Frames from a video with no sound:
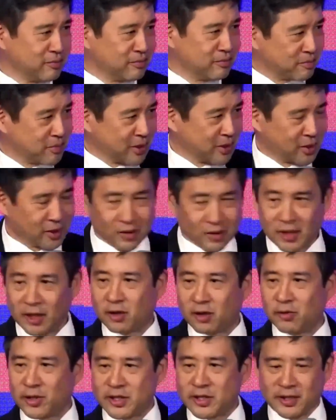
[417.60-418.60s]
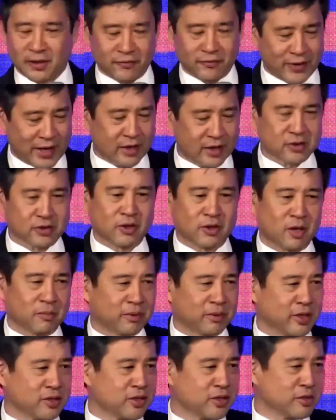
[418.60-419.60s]
be increasing faster are
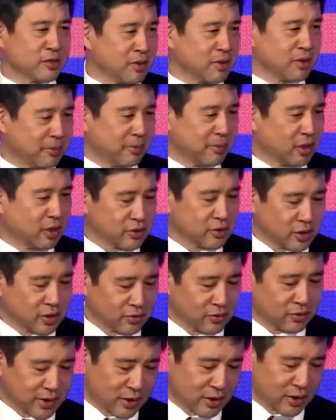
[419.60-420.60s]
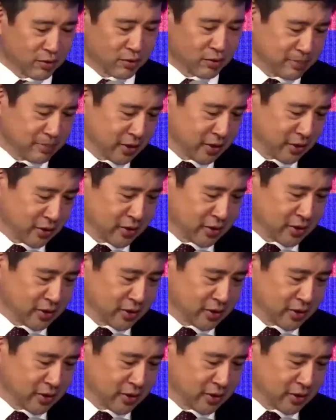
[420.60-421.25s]
places probably also that would be good to